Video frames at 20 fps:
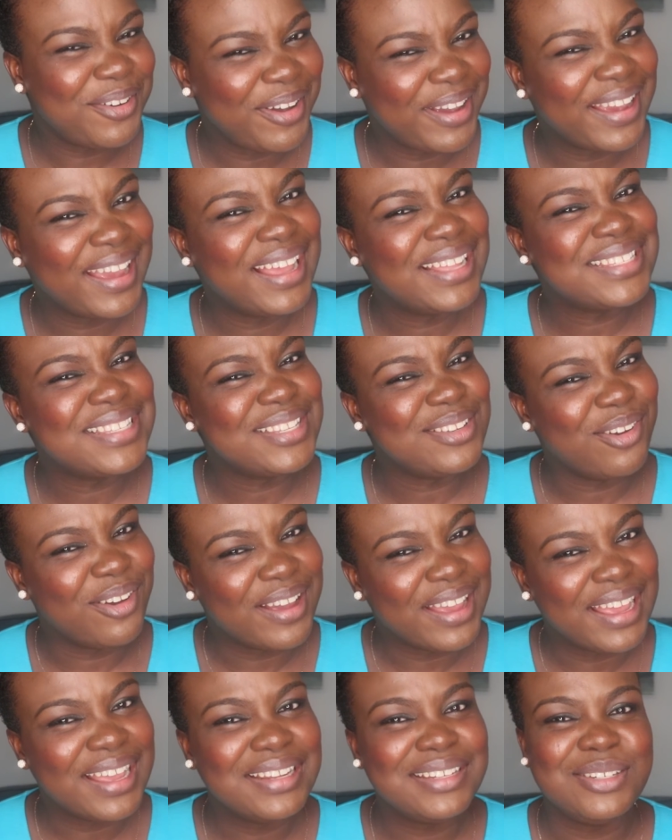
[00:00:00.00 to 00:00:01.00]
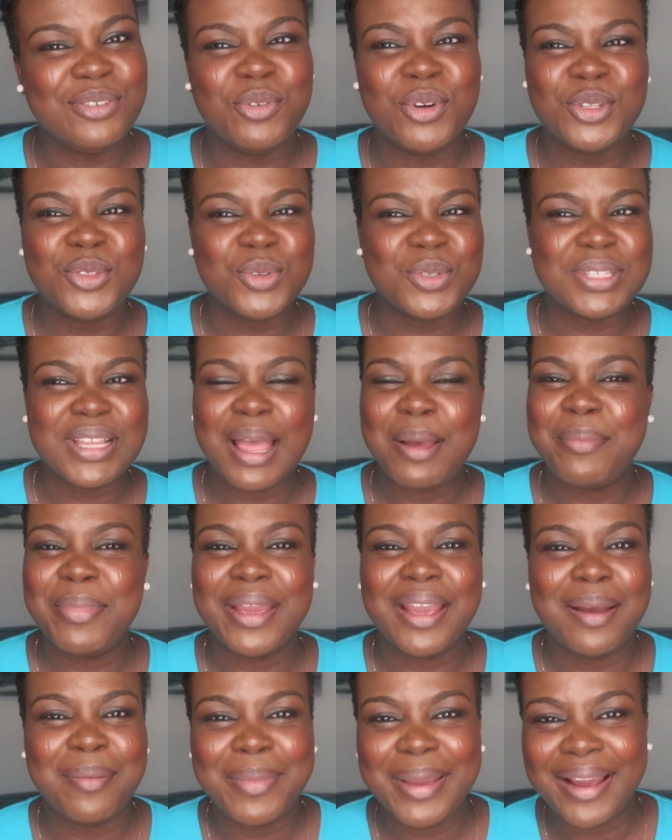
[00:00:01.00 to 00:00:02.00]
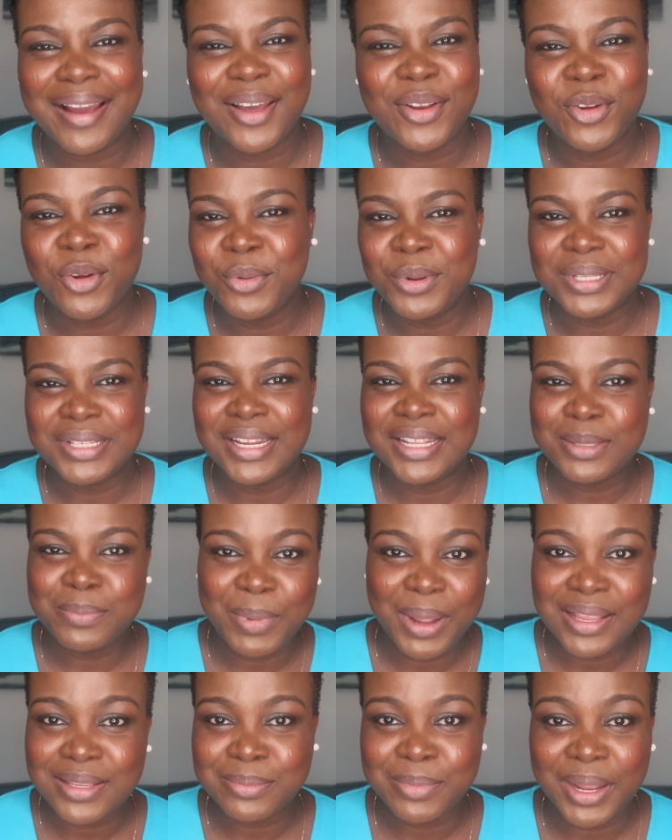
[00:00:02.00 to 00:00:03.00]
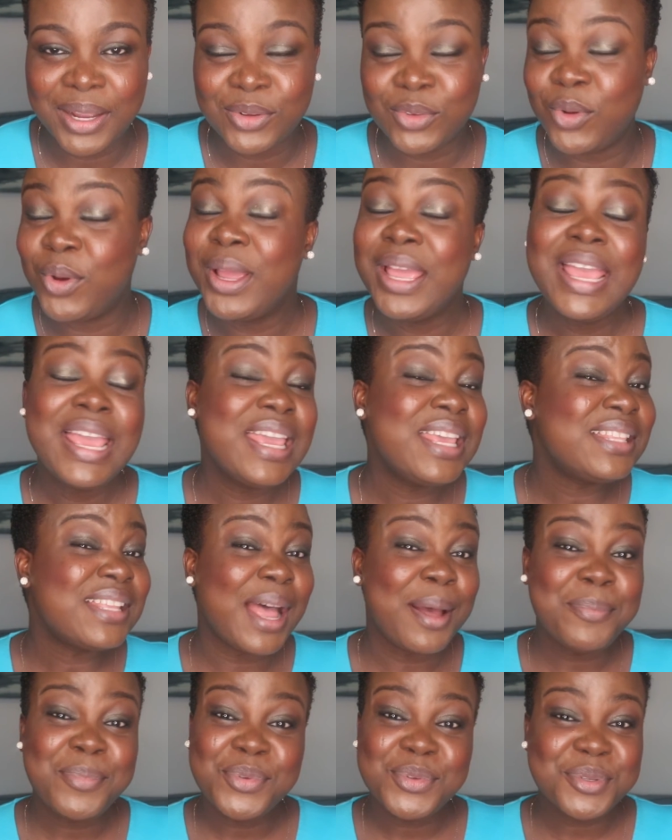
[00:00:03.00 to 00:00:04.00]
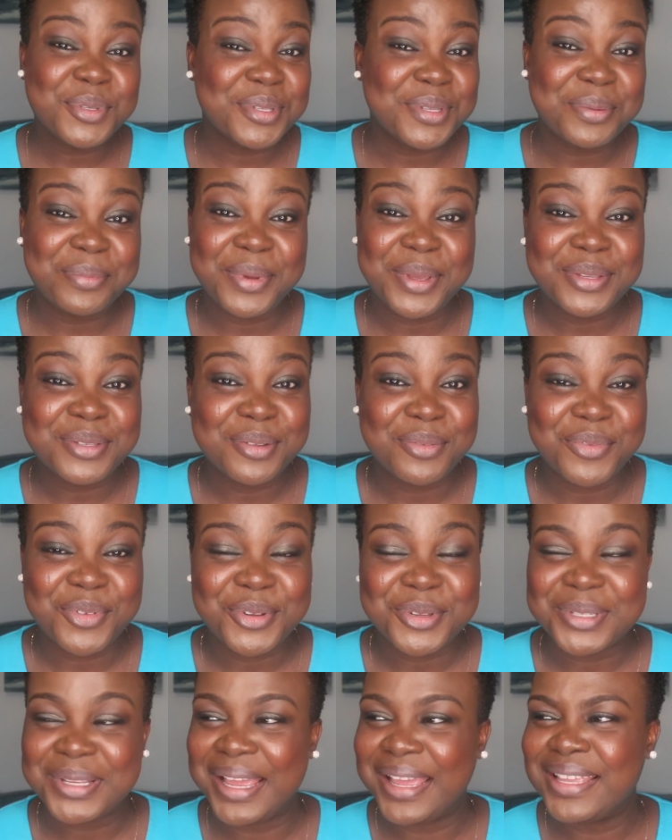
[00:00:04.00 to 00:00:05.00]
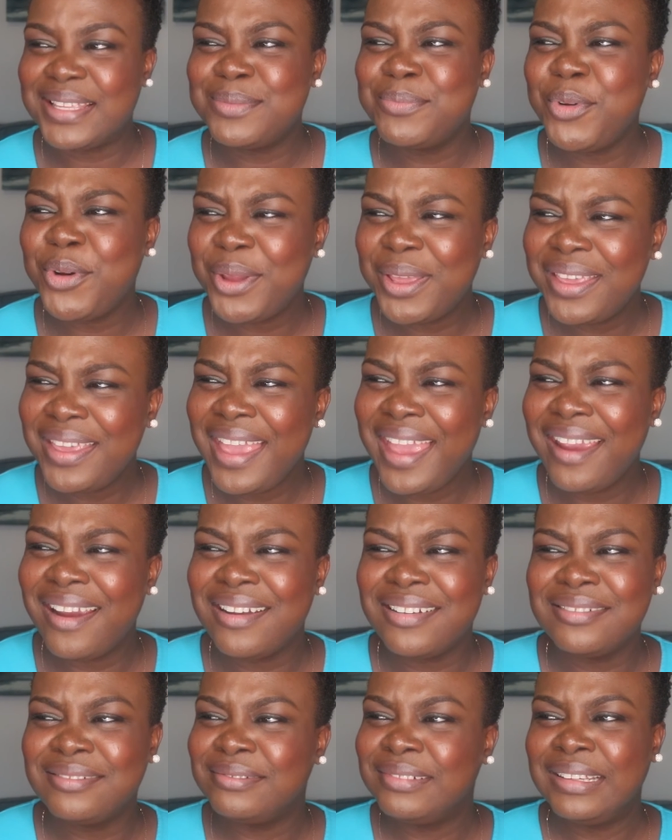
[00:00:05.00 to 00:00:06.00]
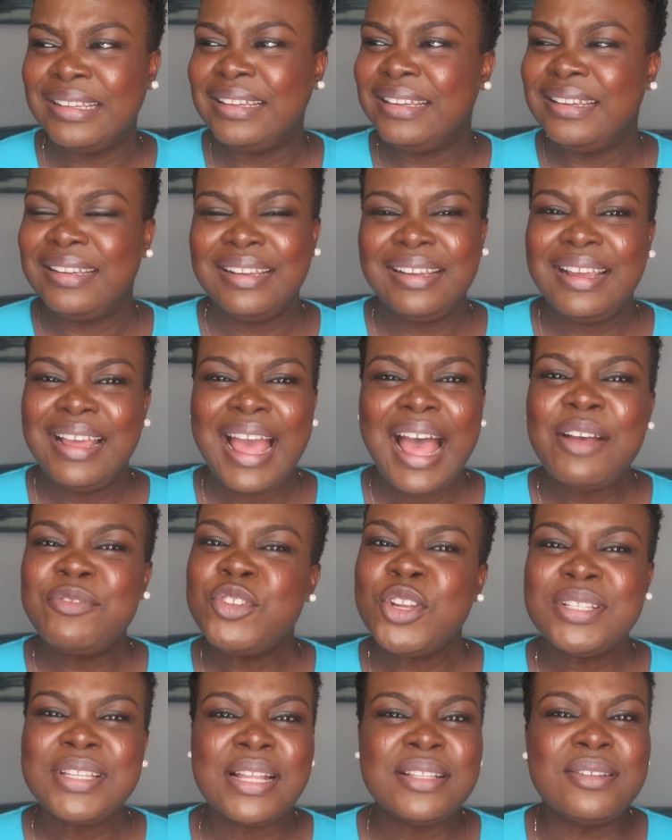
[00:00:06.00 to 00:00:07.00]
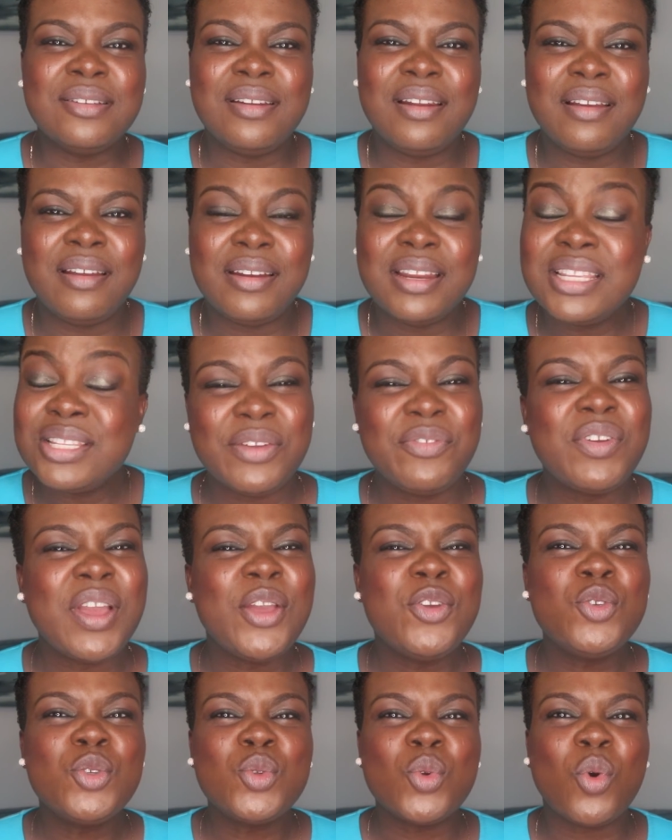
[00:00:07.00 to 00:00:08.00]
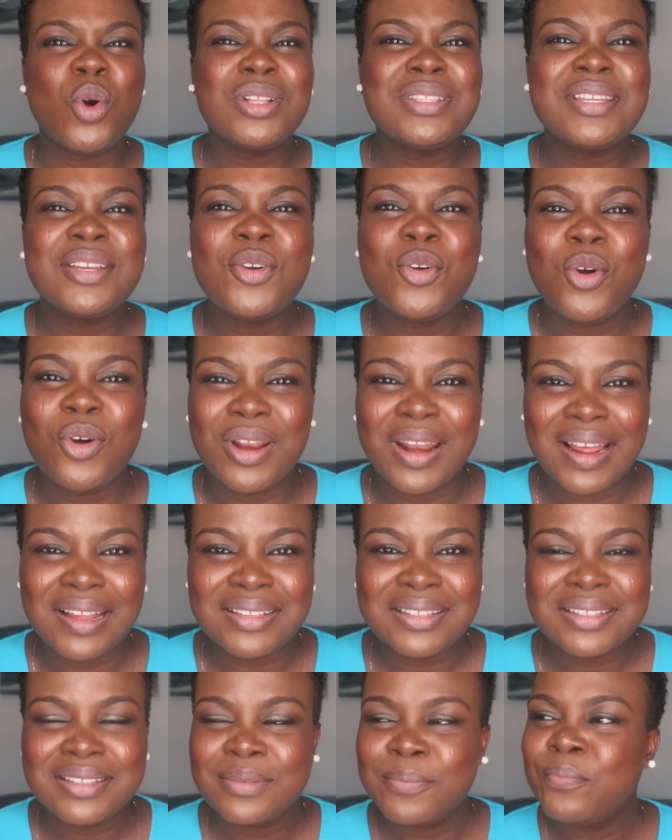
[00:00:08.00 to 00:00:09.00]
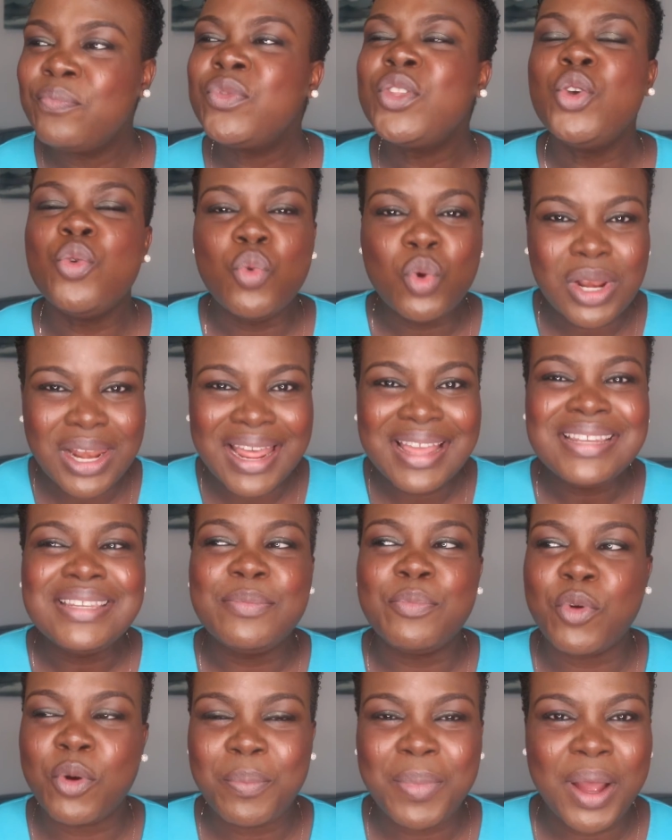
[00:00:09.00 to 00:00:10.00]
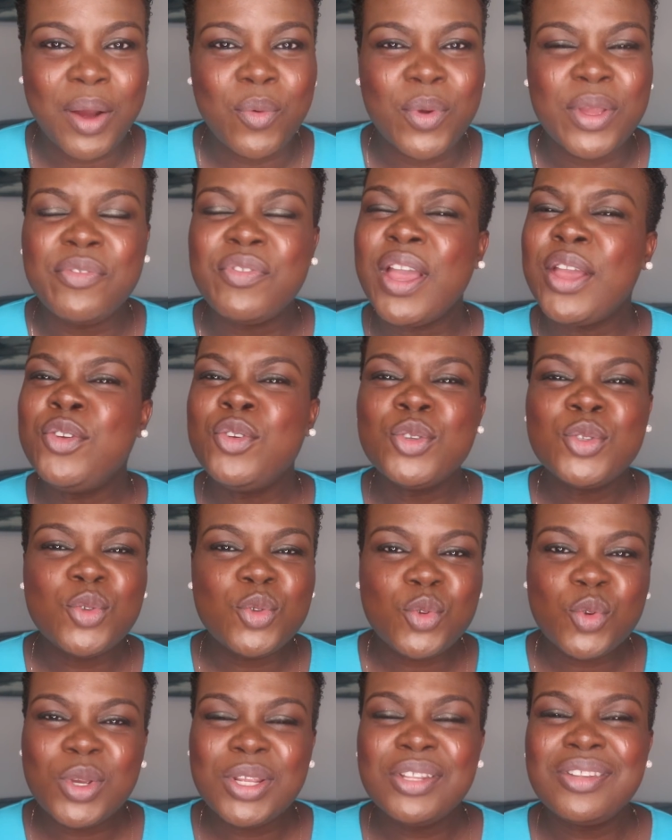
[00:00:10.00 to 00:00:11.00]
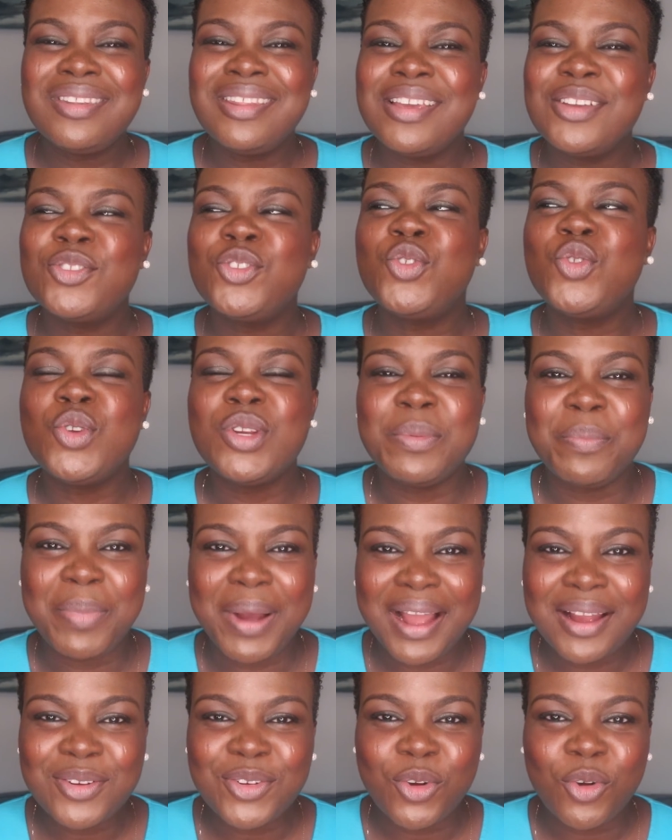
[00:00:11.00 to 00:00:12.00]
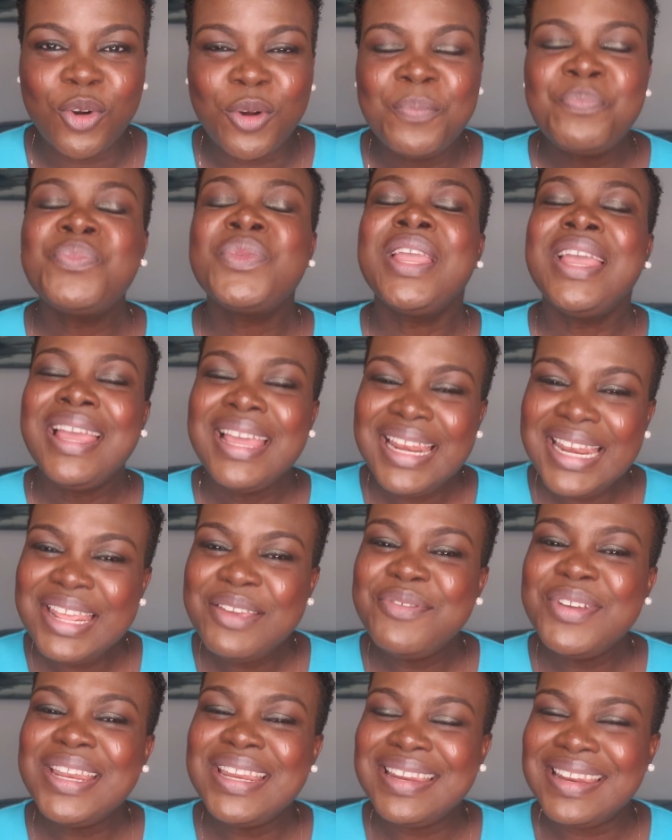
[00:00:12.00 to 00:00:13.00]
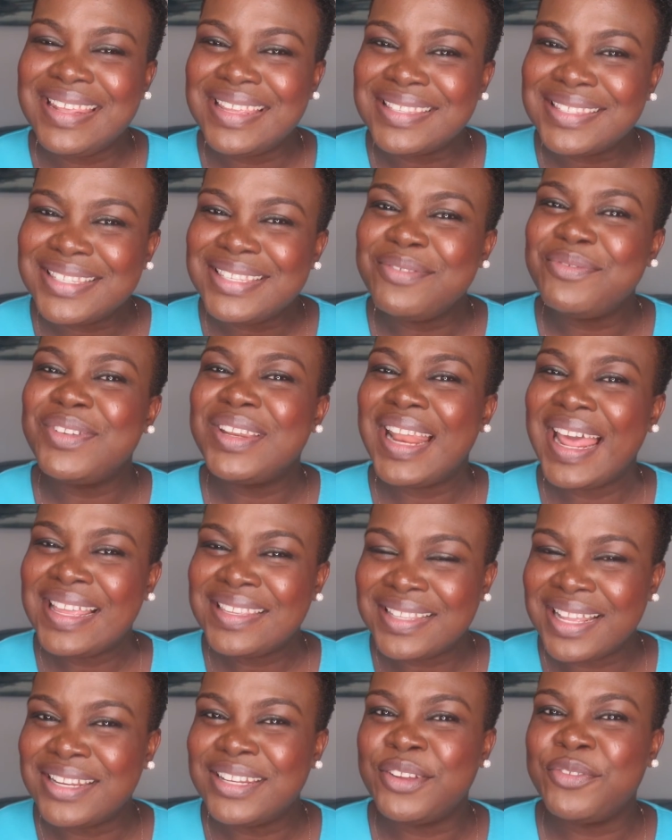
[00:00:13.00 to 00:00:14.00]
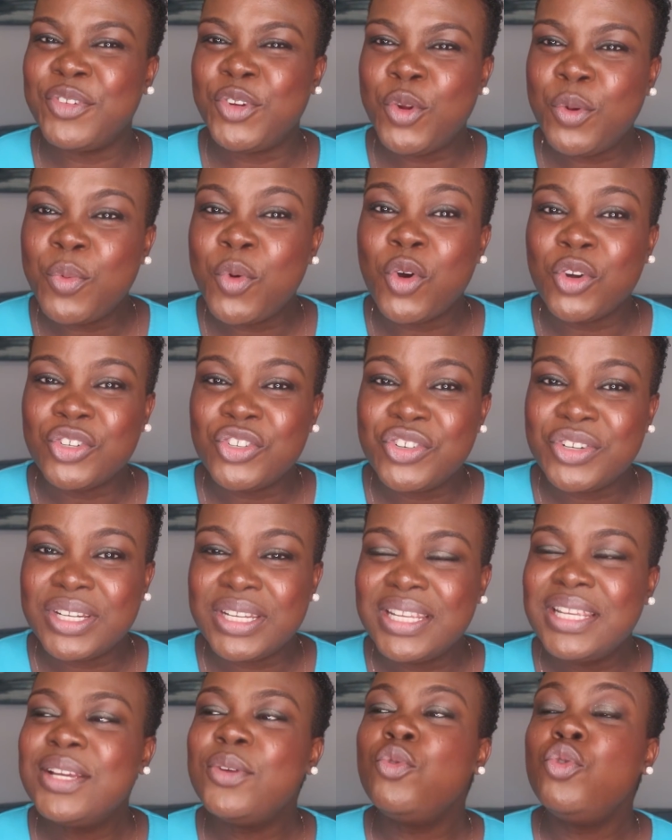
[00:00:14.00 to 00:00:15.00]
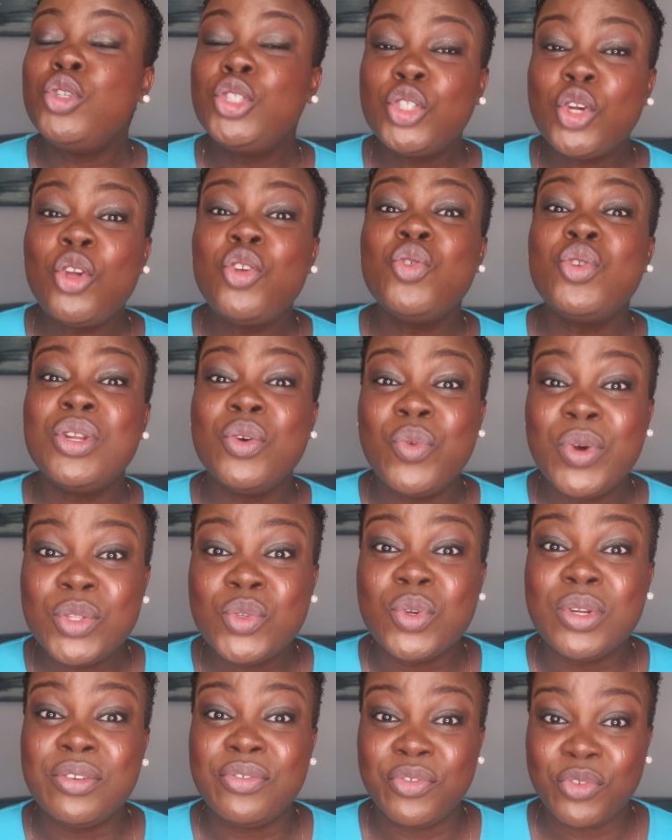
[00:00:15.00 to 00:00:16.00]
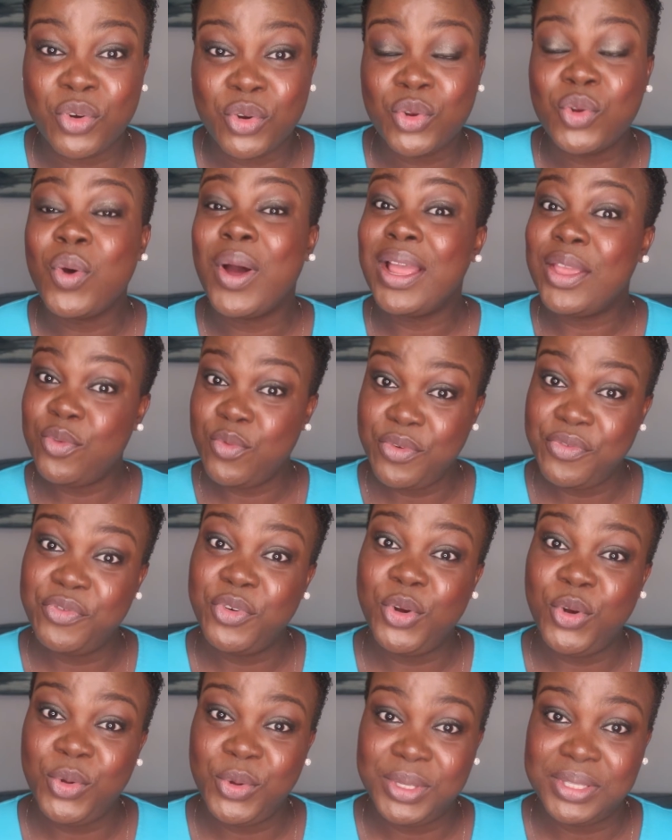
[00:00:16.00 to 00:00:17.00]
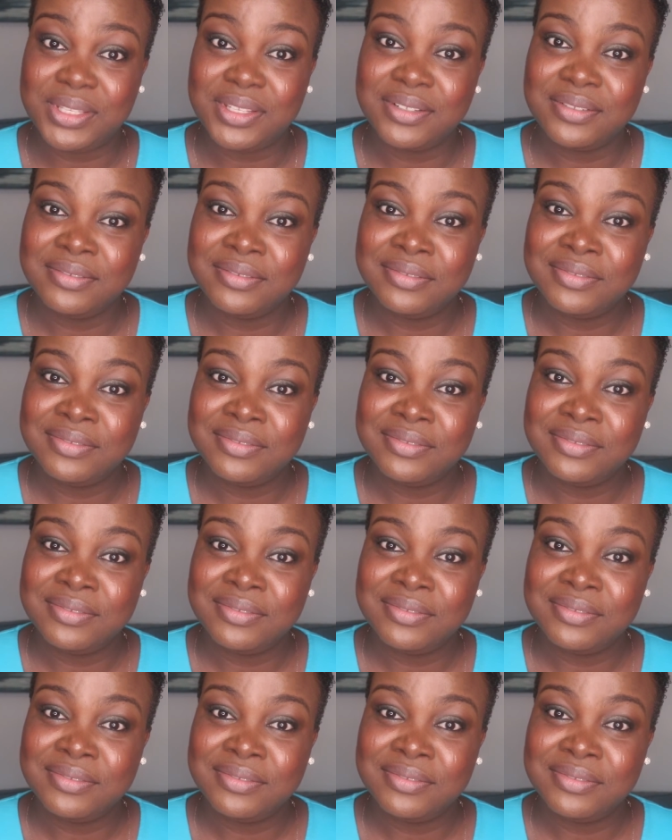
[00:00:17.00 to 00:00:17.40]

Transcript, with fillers: know, it gets in your head, you want to say, I beg, I beg, I cannot wait, let's pass back door. It happens to the best of us guys. But here, I've just had to learn. If you are used to cutting corners, you will learn the proper way. If you are used to doing things through the back door, living in a civilized and developed country will show you the way to the front door and you will follow it.